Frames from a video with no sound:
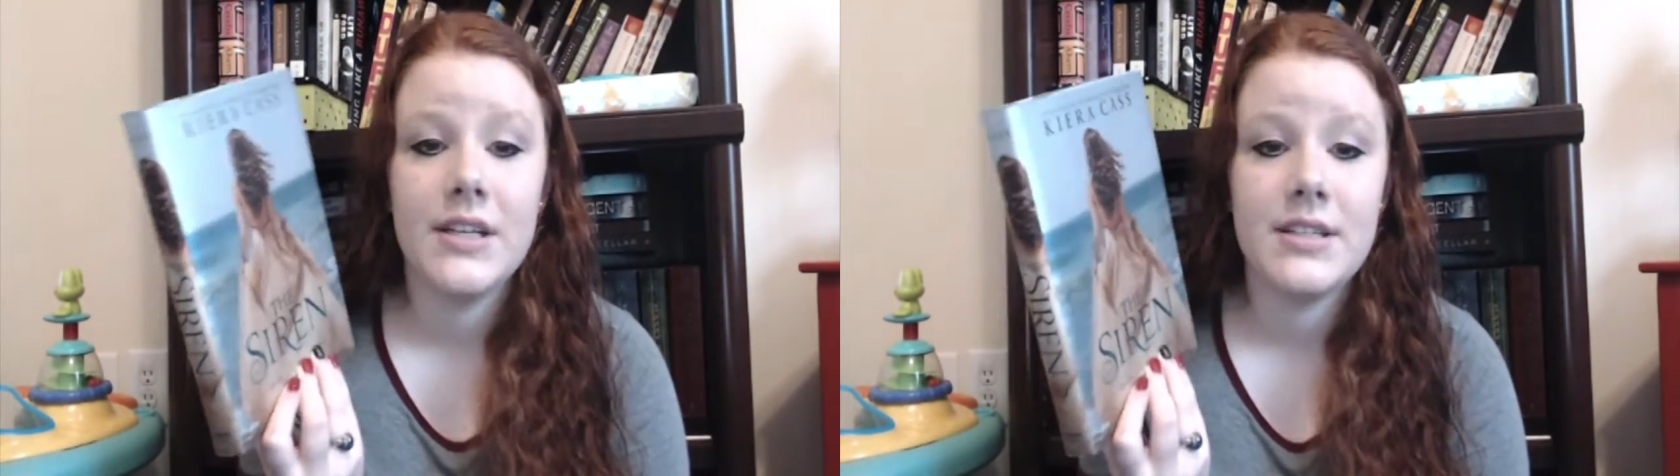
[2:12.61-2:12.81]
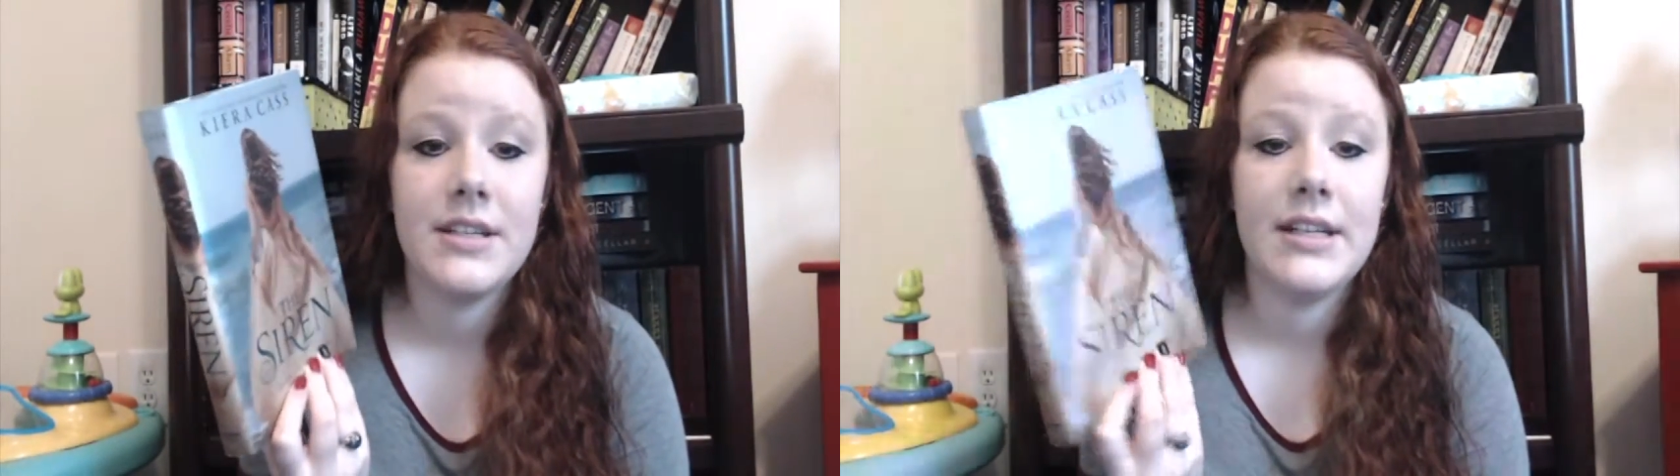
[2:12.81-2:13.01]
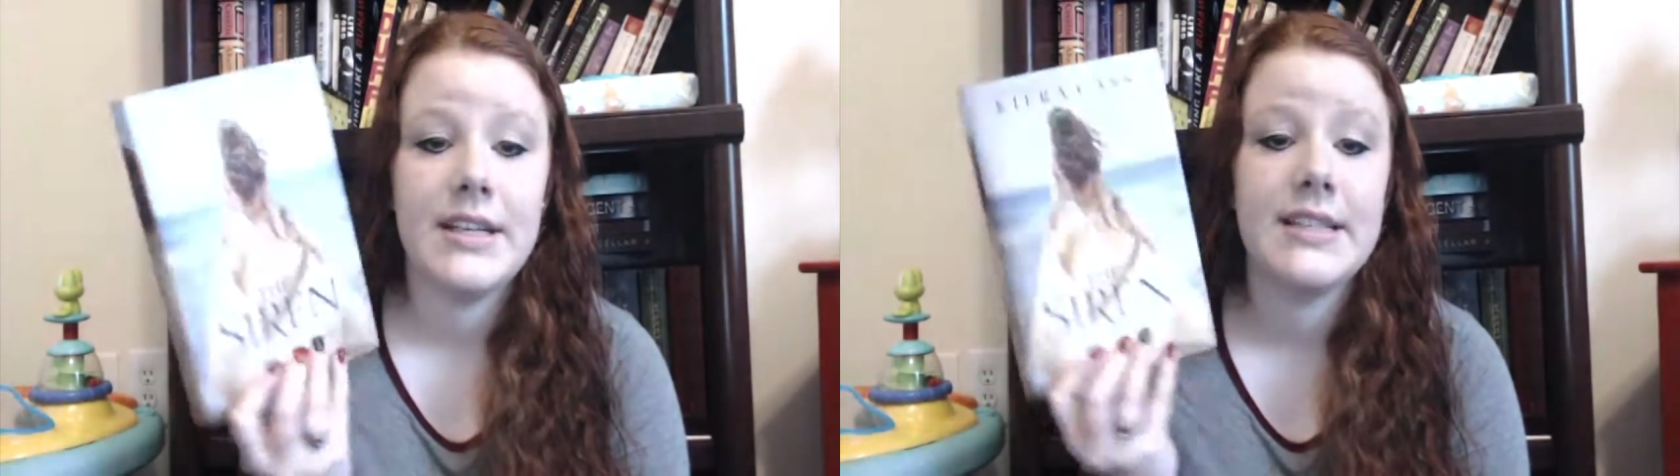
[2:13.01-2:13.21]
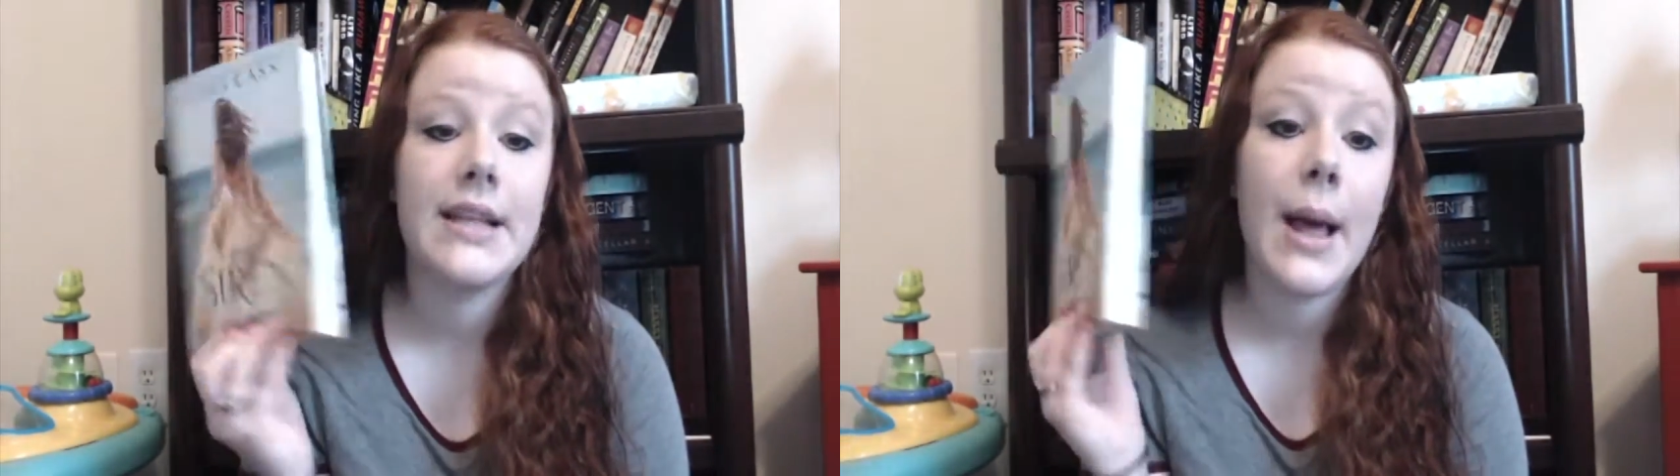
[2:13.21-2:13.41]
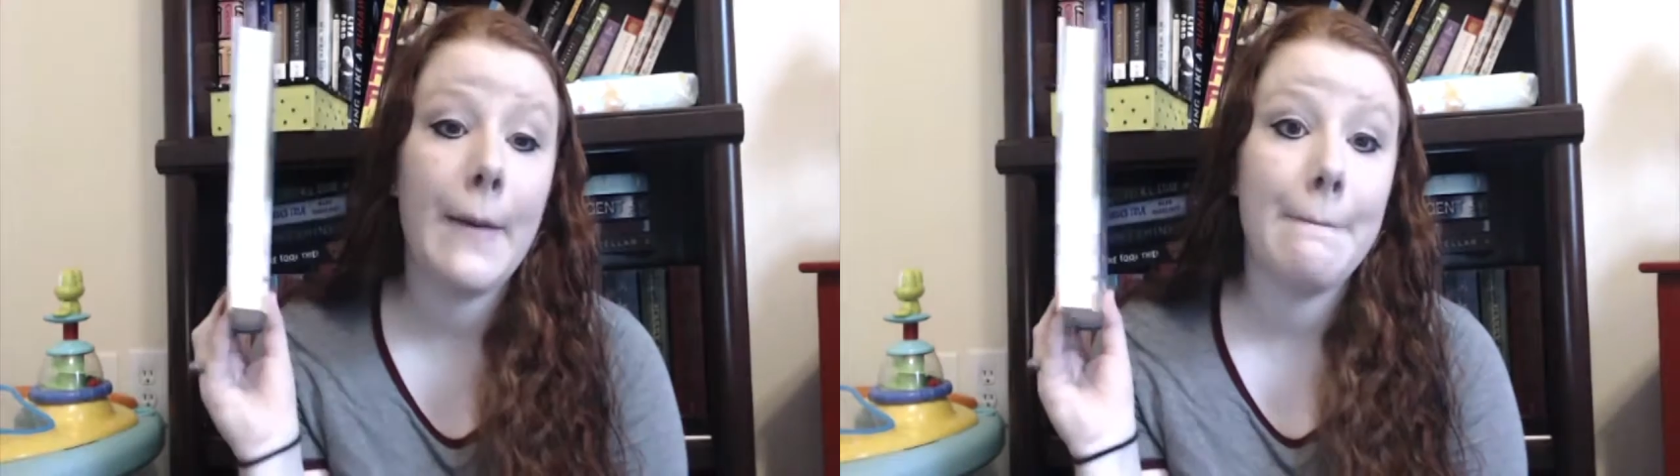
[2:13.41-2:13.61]
series,
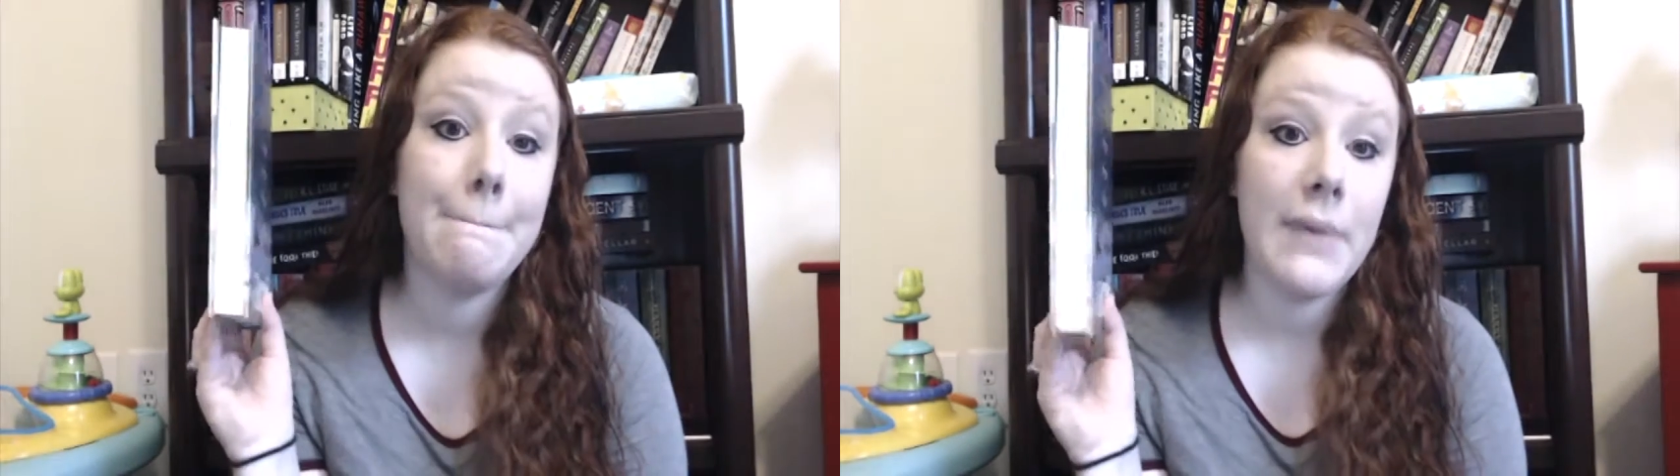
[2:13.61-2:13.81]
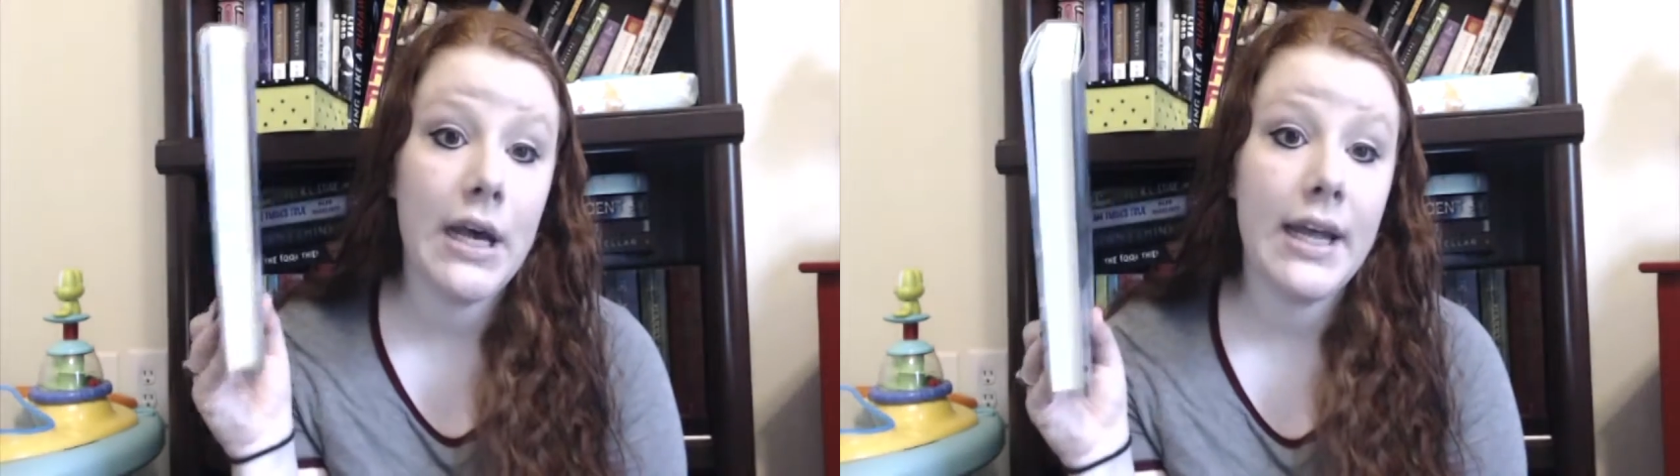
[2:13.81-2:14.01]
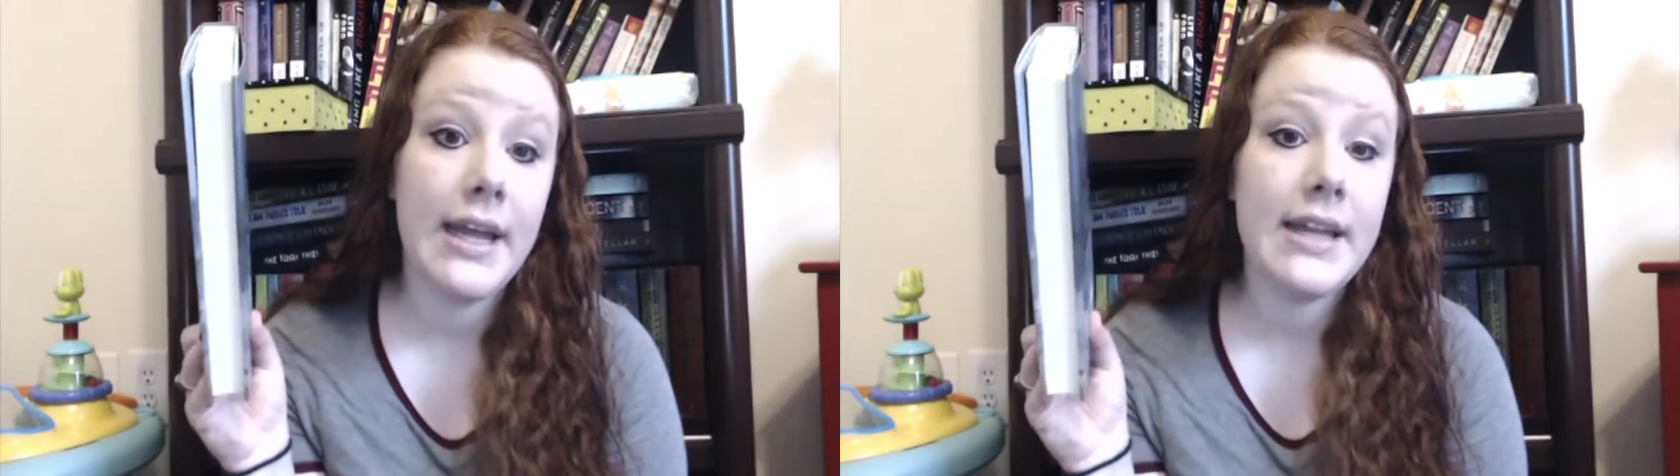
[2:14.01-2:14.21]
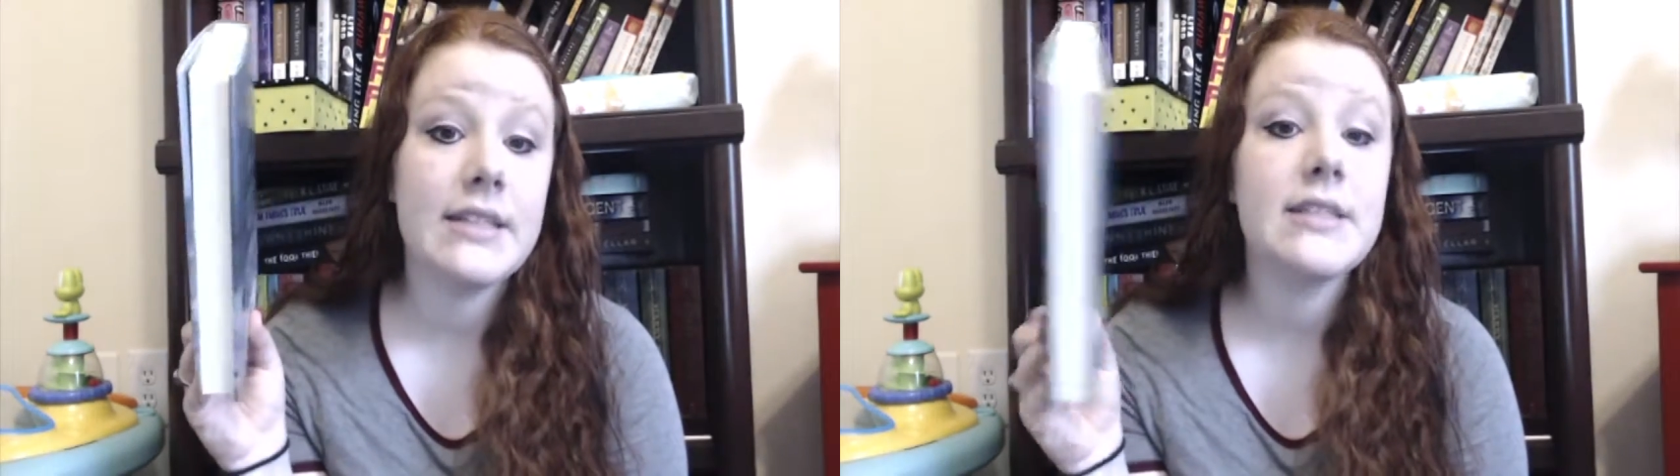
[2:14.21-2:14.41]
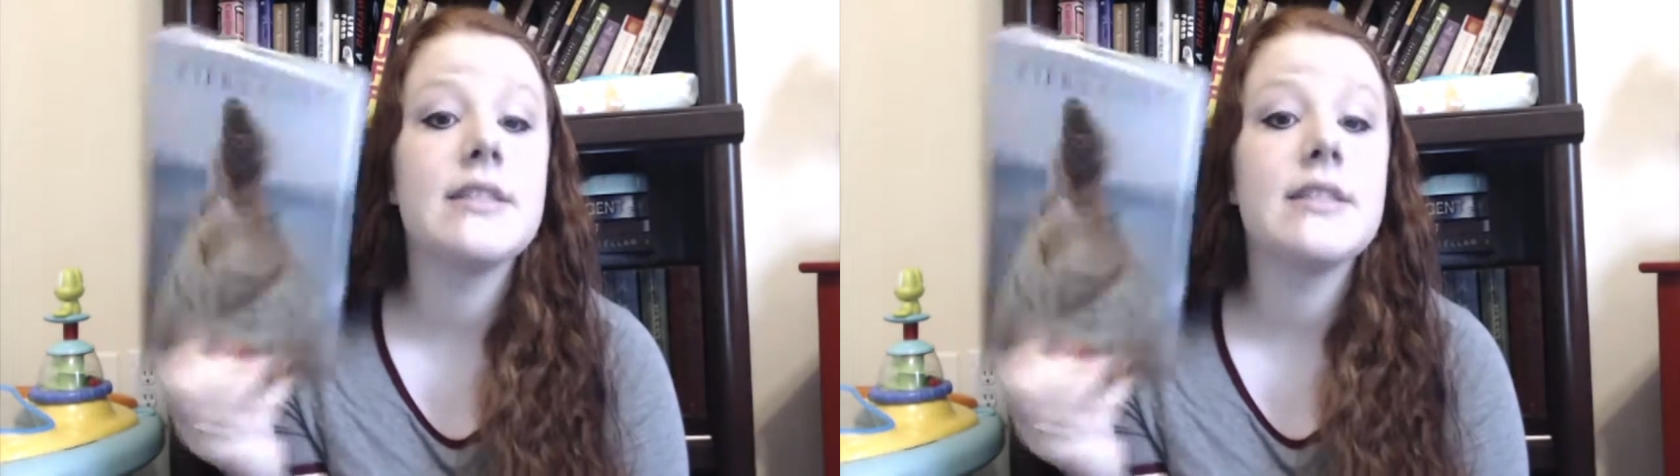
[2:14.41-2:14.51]
but